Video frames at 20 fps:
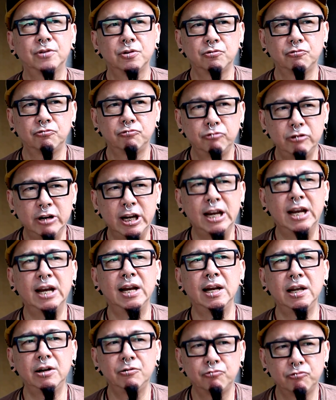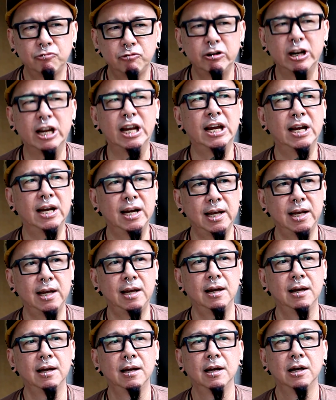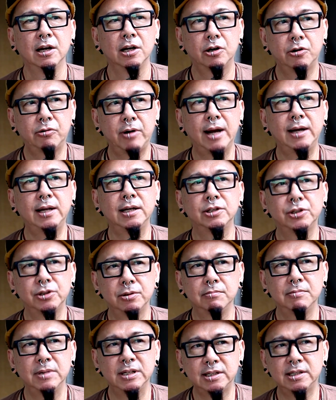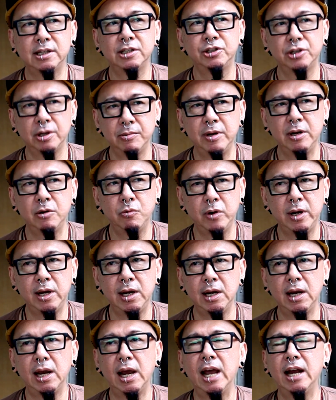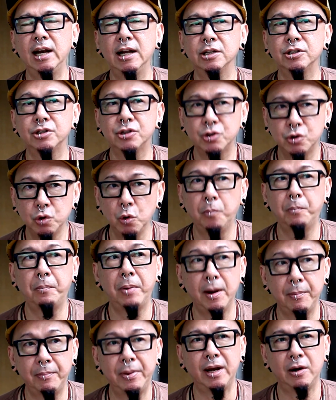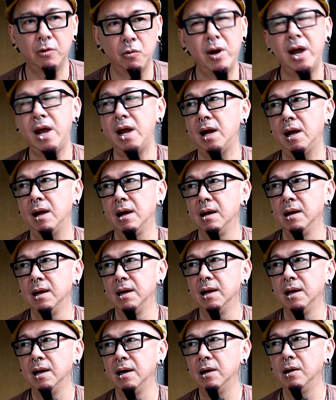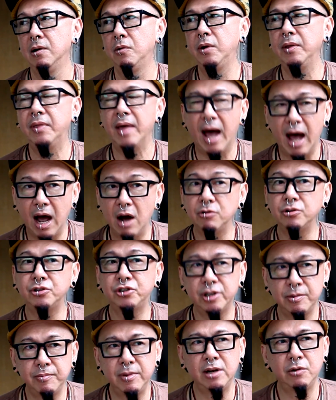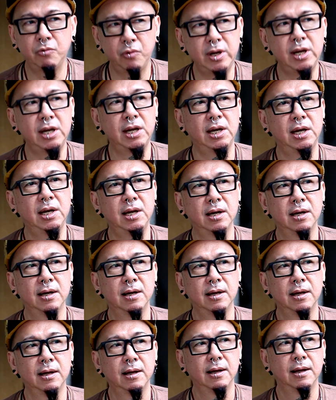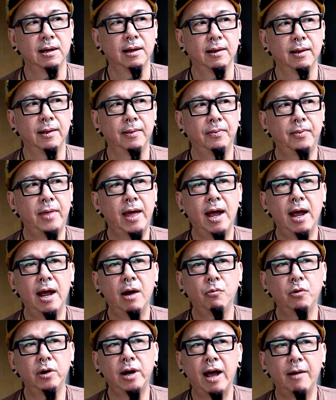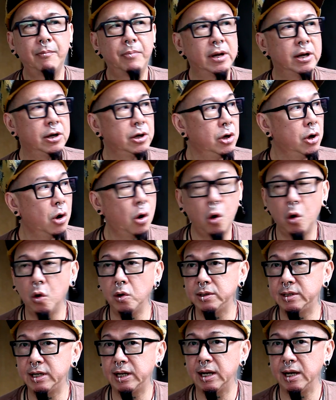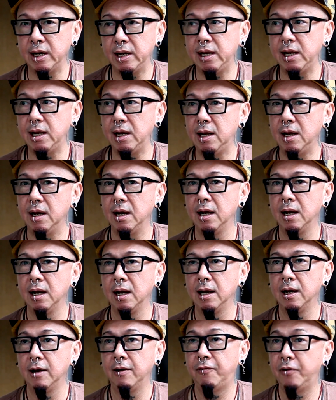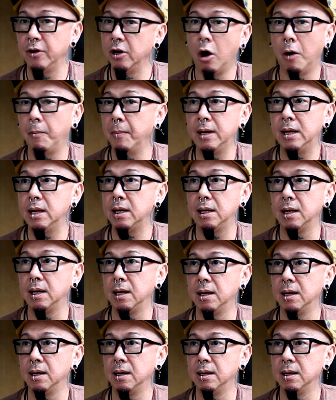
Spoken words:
to really, really credit Mr. Jimmy Wee in a super big way. Without Jimmy Wee, there would have been no Dick Lee phenomenon.